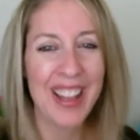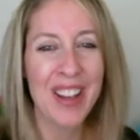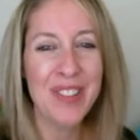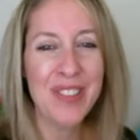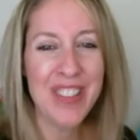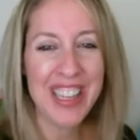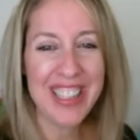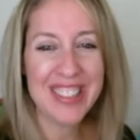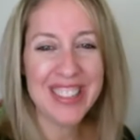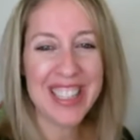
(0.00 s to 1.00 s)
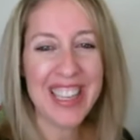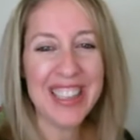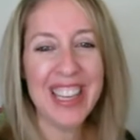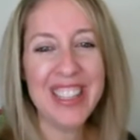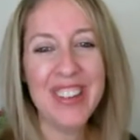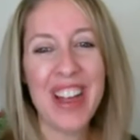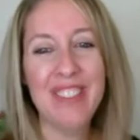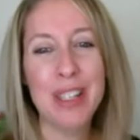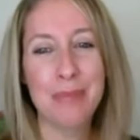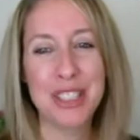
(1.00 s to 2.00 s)
When you say that you
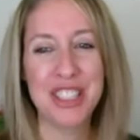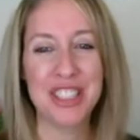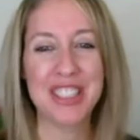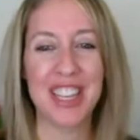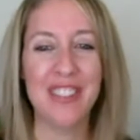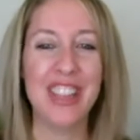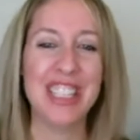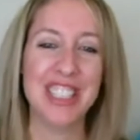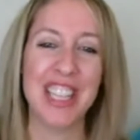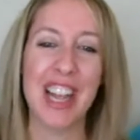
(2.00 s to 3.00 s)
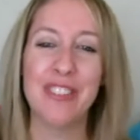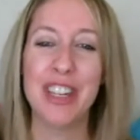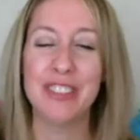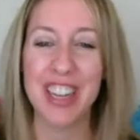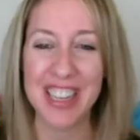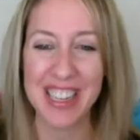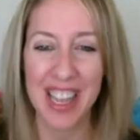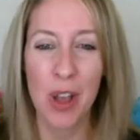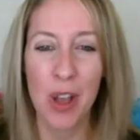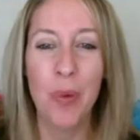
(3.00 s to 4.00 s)
have to push yourself each and every
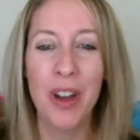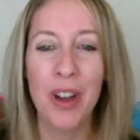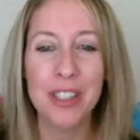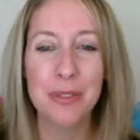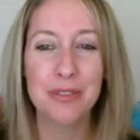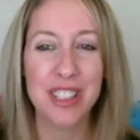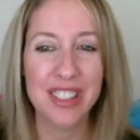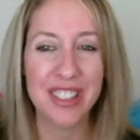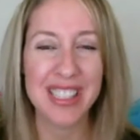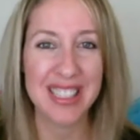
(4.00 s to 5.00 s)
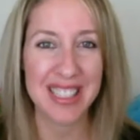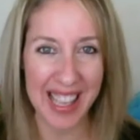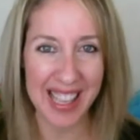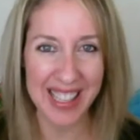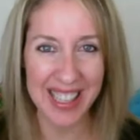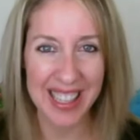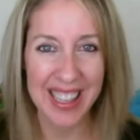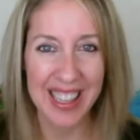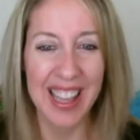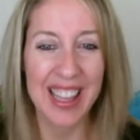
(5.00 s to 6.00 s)
run, what you're really saying
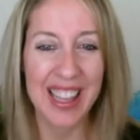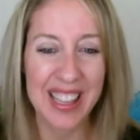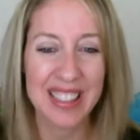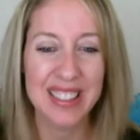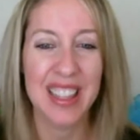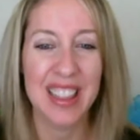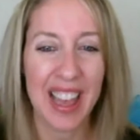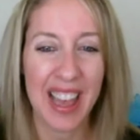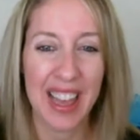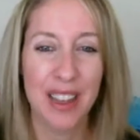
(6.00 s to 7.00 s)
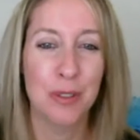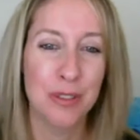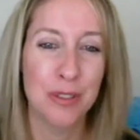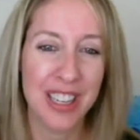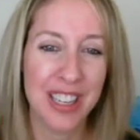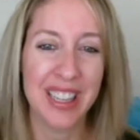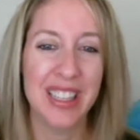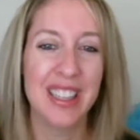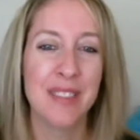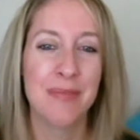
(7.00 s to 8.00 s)
is that
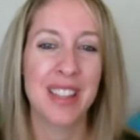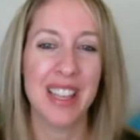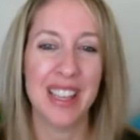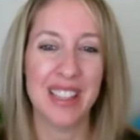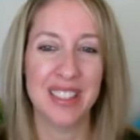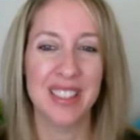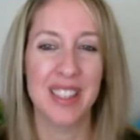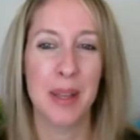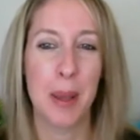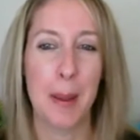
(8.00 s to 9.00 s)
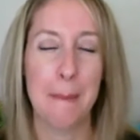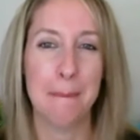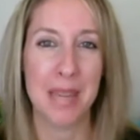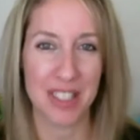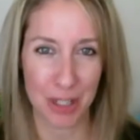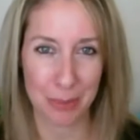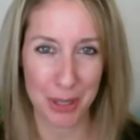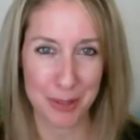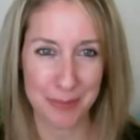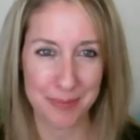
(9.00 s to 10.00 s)
running is miserable.